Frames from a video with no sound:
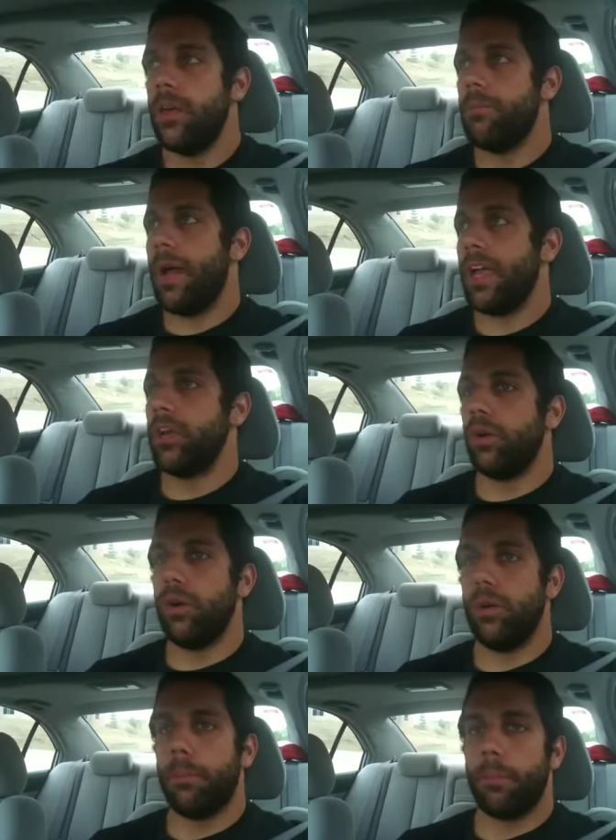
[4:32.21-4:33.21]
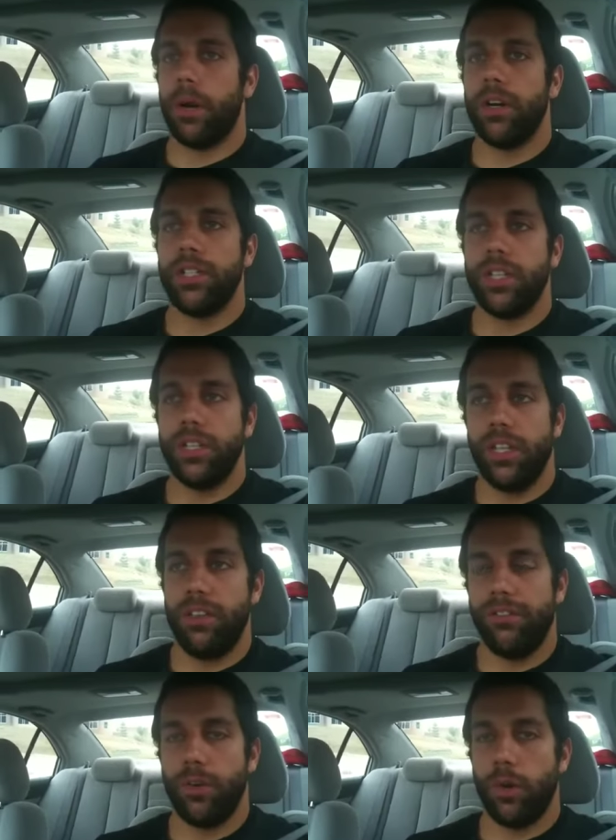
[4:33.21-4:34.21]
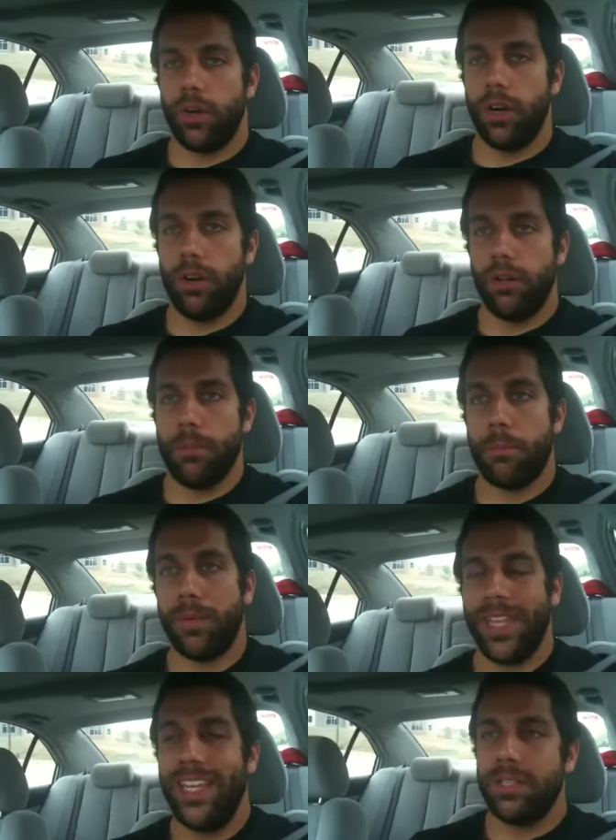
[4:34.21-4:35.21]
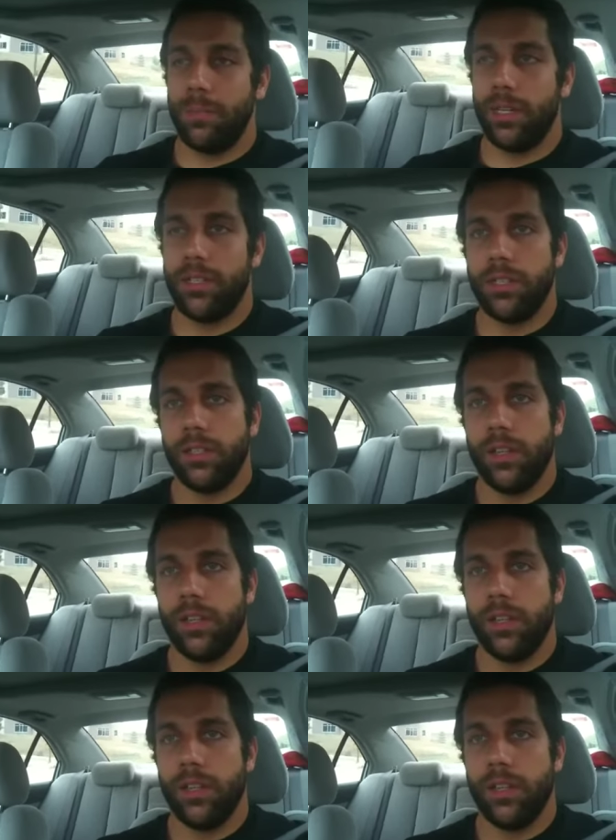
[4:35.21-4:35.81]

My goal personally for placement,